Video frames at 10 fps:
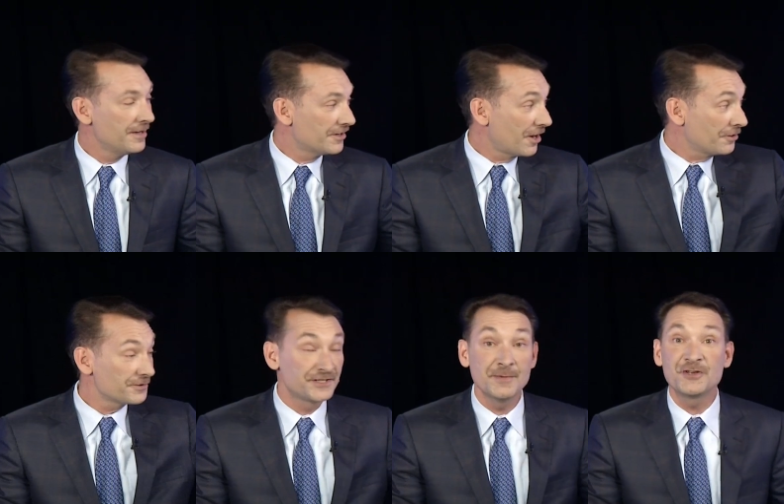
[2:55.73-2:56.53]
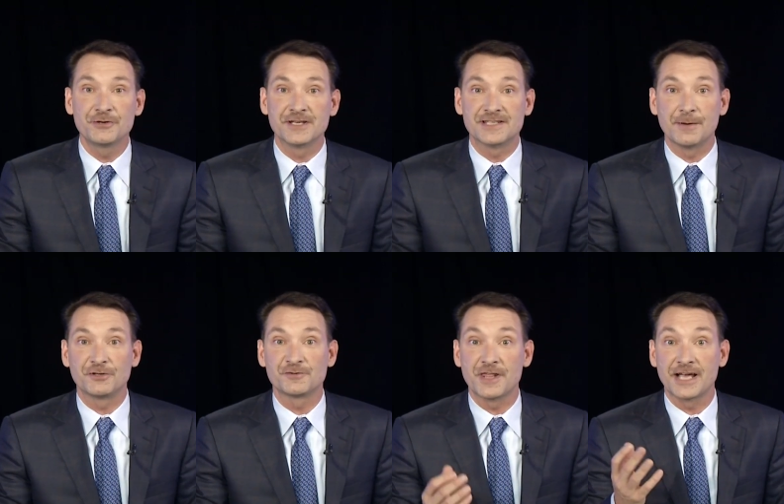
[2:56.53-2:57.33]
There are other symmetry
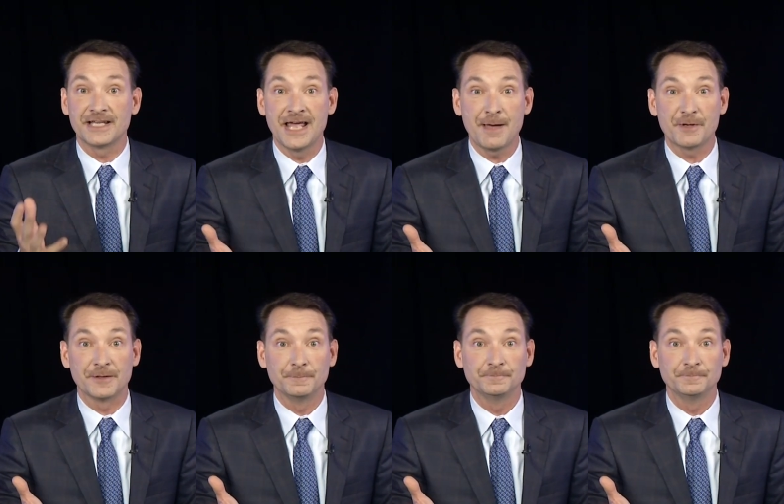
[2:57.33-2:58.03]
examples where that can happen.